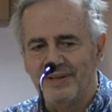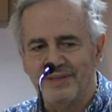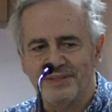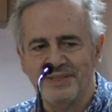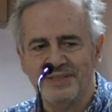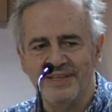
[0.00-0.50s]

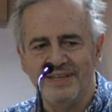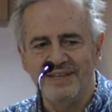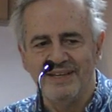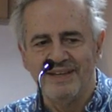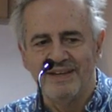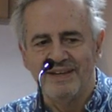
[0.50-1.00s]
sea
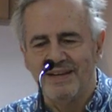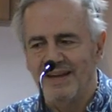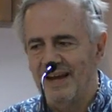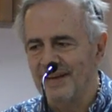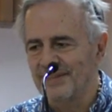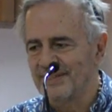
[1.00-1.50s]

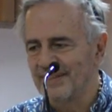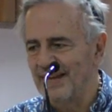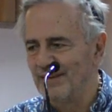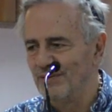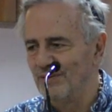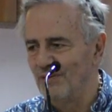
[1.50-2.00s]
as,
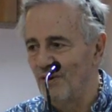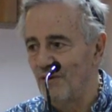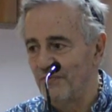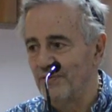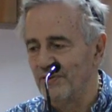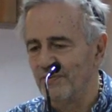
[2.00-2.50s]
a,
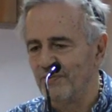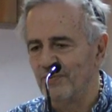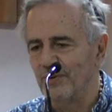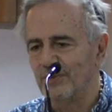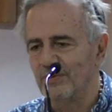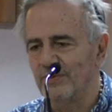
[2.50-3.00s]
often
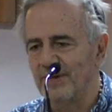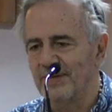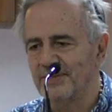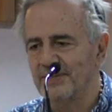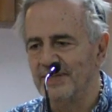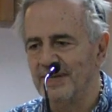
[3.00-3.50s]
refer to their
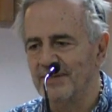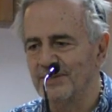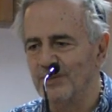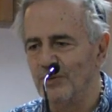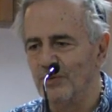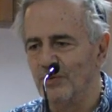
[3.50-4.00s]
sea as
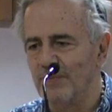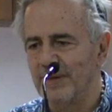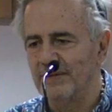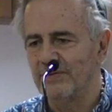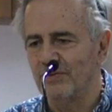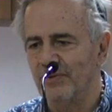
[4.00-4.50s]
a new
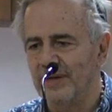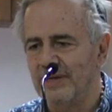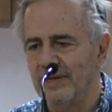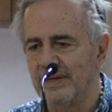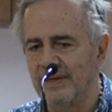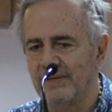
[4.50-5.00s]

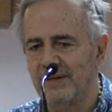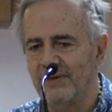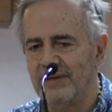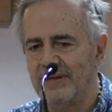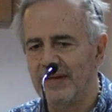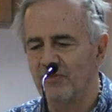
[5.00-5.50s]
Mediterranean, and their
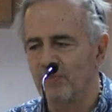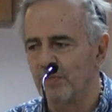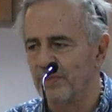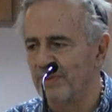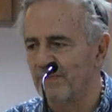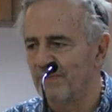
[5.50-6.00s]

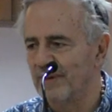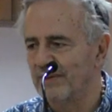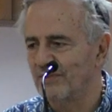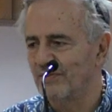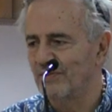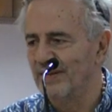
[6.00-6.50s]
engagement with the
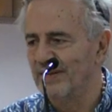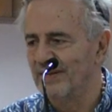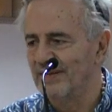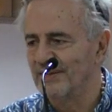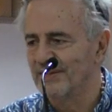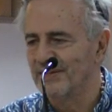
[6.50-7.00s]

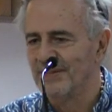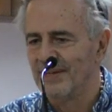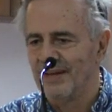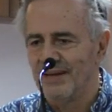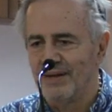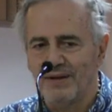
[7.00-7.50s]
Mediterranean is
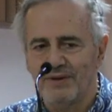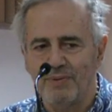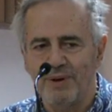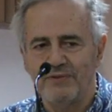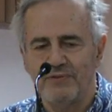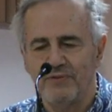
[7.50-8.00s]

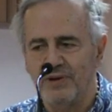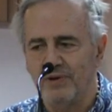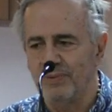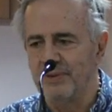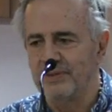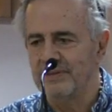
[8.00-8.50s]
quite
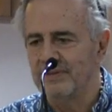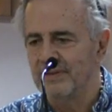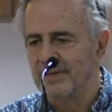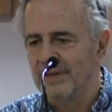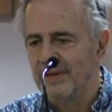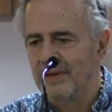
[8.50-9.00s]
frequent.
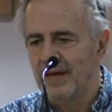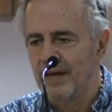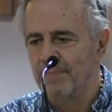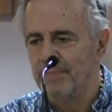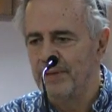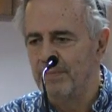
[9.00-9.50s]

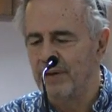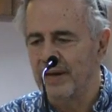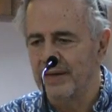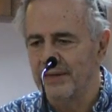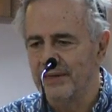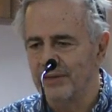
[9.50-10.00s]
Um, people
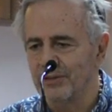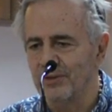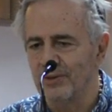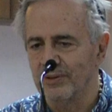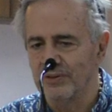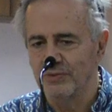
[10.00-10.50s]
like
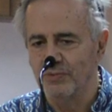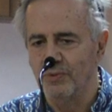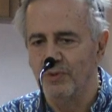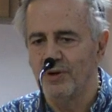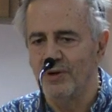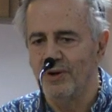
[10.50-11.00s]
Lissant,
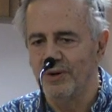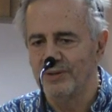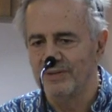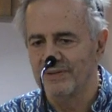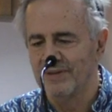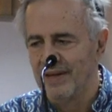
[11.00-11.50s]

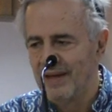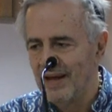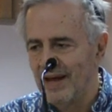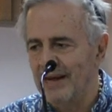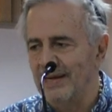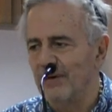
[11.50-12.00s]
Walcott,
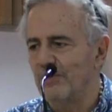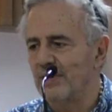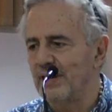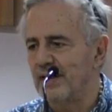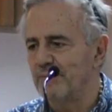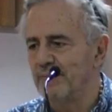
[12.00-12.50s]
Alejo
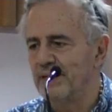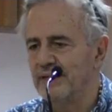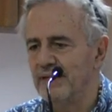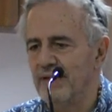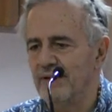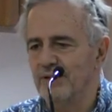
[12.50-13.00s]

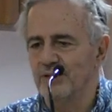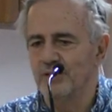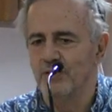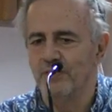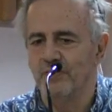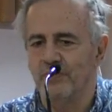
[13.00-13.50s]
Carpentier, and
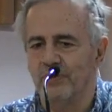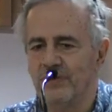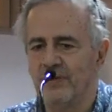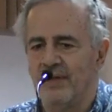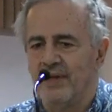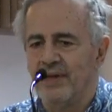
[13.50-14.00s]
so forth.
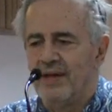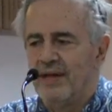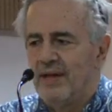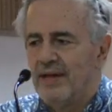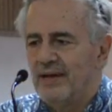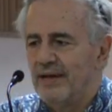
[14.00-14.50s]

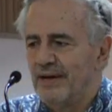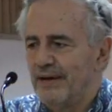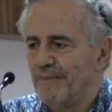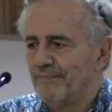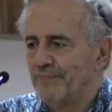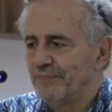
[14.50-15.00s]

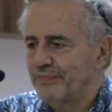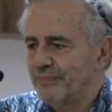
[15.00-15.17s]
Um,